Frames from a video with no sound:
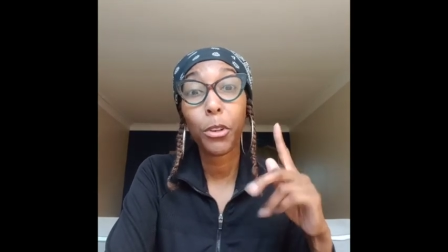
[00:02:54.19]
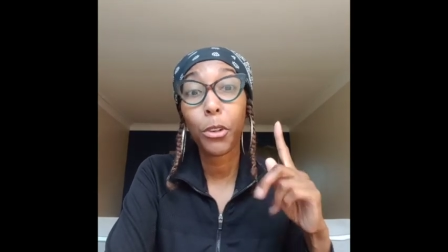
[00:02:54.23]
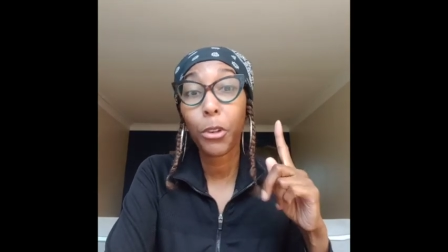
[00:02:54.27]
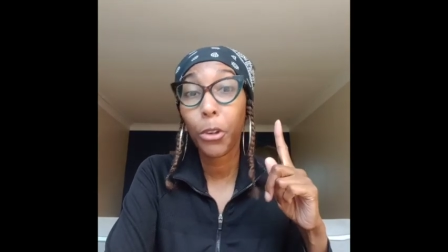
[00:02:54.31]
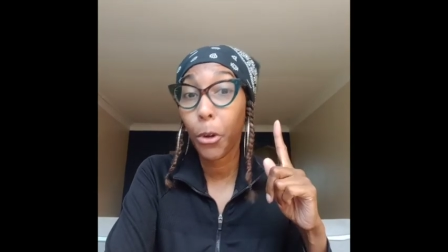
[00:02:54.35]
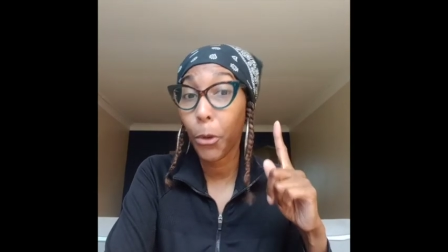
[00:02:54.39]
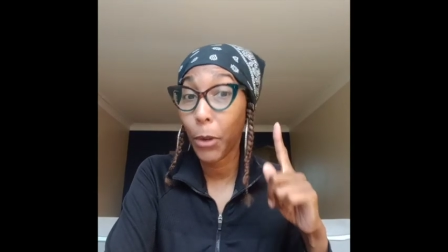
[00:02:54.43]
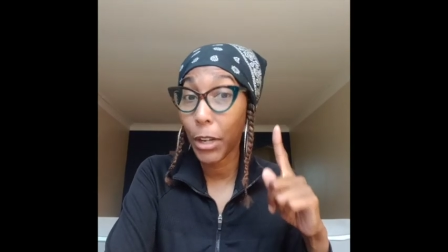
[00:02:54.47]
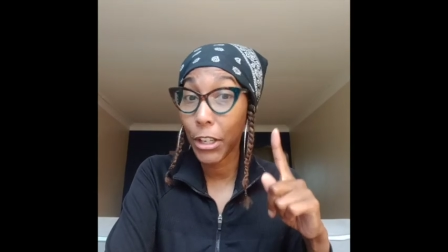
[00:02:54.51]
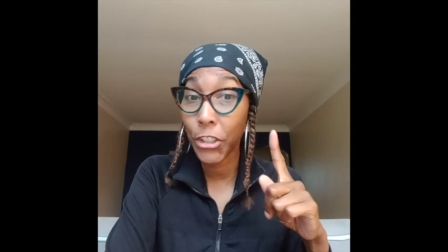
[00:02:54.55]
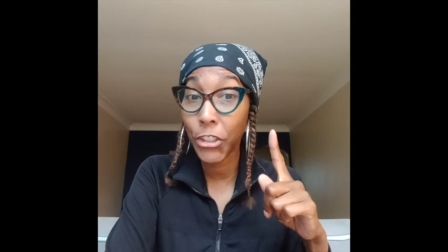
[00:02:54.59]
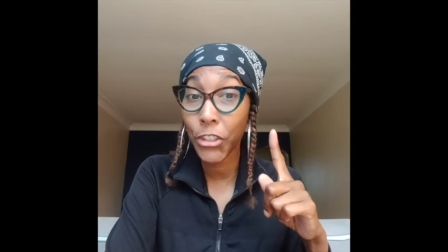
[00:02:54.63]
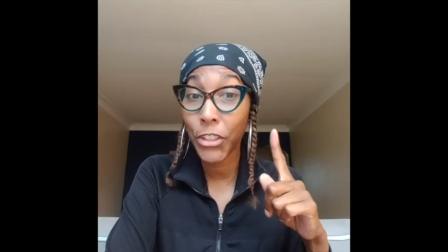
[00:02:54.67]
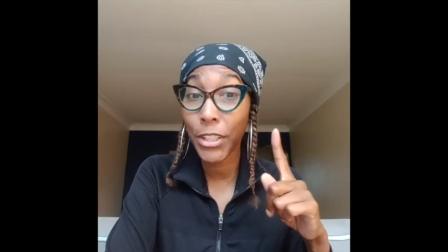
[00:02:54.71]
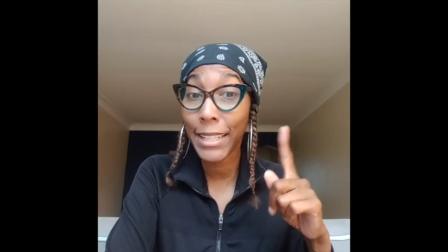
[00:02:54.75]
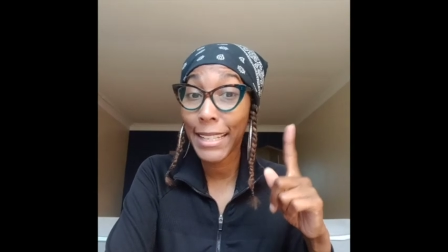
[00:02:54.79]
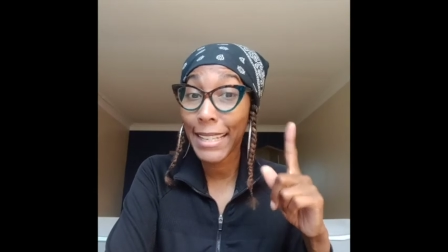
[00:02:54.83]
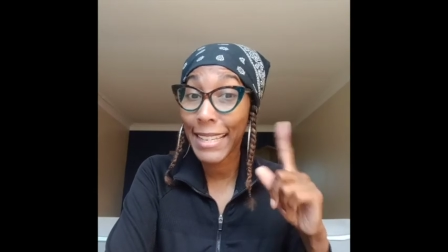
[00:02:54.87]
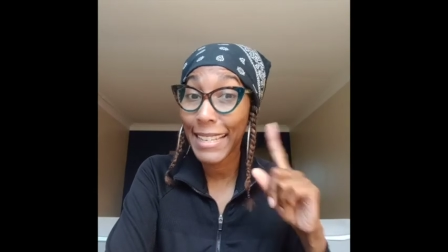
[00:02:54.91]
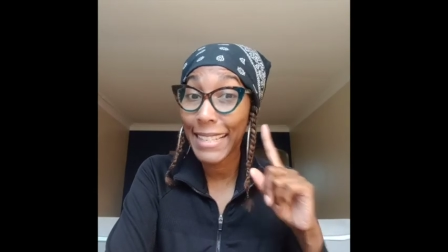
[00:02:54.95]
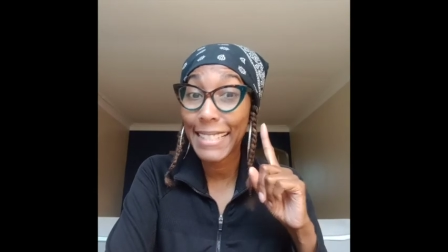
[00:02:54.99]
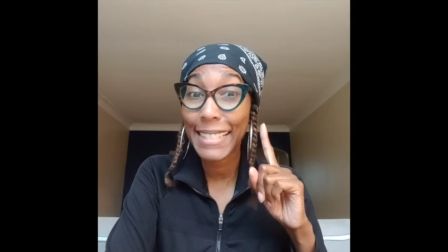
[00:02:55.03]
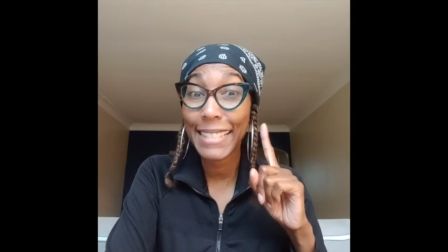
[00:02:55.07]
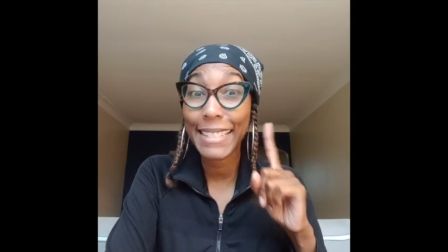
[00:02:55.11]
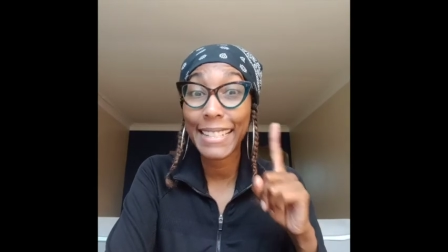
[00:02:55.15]

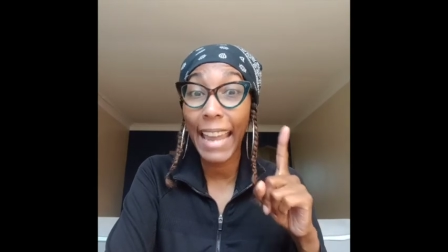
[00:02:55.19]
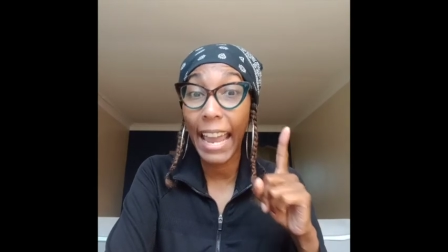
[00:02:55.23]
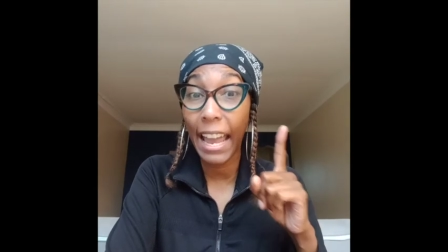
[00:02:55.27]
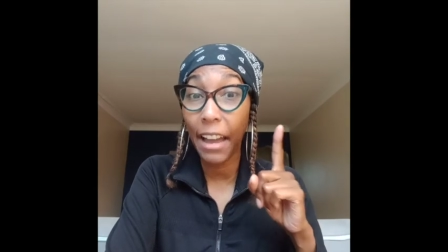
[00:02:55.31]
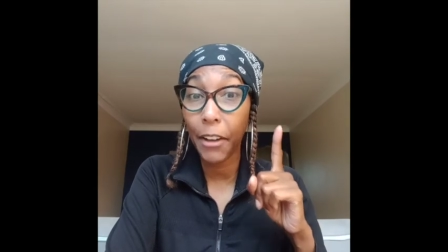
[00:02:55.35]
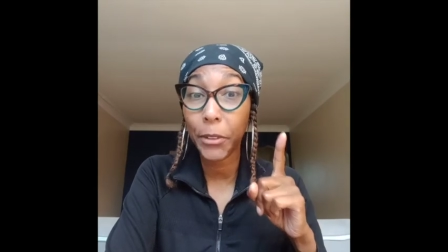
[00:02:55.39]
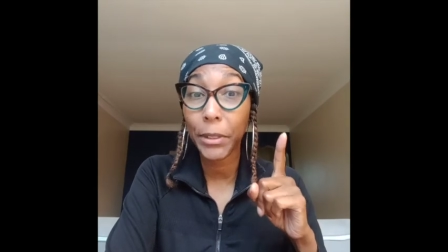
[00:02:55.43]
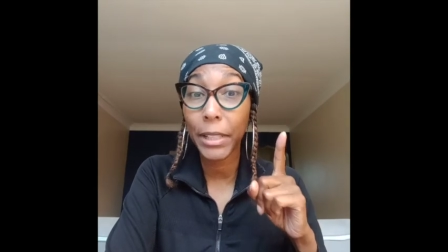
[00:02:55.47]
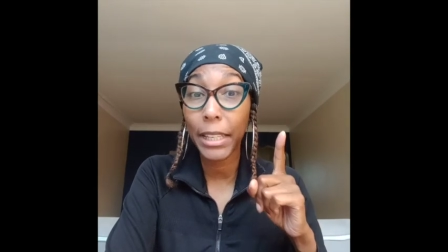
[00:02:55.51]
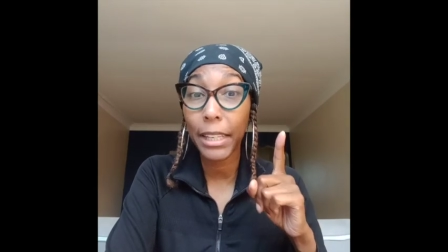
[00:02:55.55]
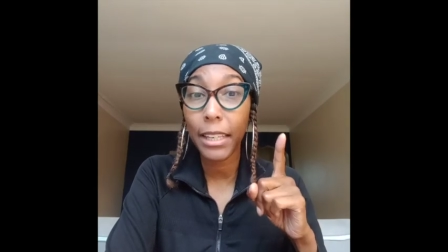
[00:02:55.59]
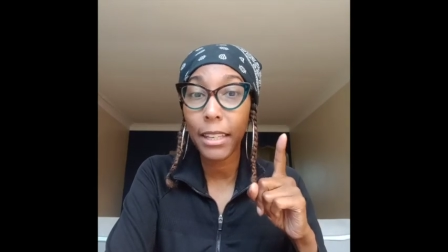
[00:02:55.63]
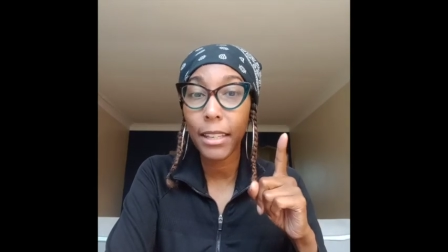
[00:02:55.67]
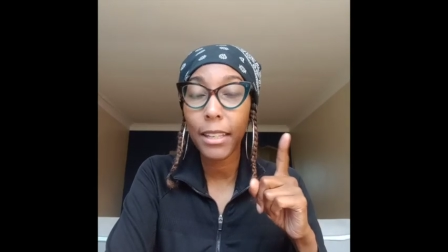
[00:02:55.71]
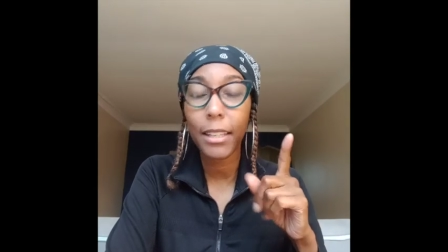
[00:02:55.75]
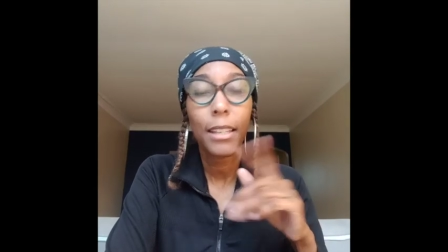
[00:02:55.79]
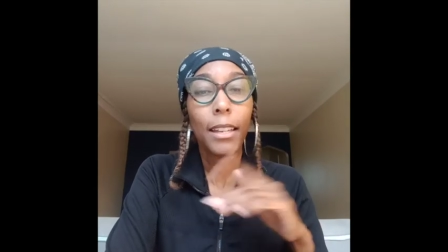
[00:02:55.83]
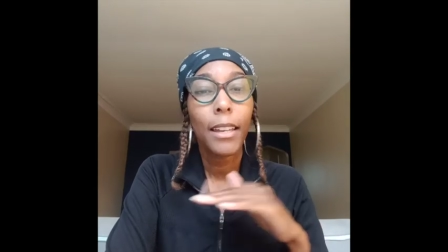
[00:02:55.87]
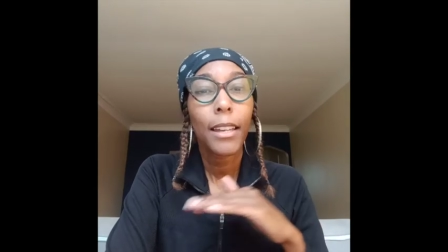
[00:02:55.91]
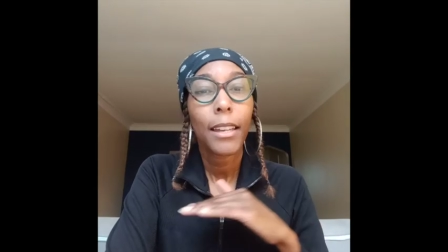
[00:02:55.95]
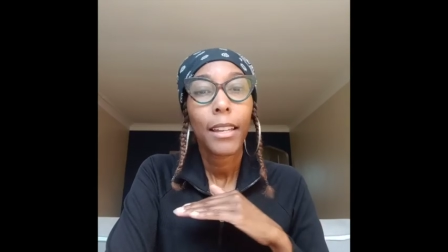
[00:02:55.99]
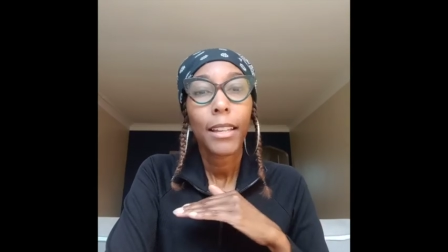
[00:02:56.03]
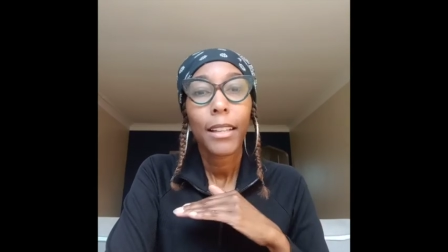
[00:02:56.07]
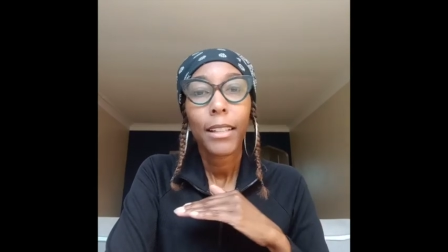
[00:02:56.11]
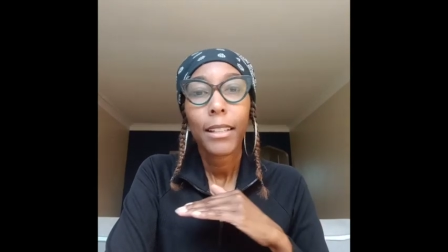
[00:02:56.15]
questioning, doubting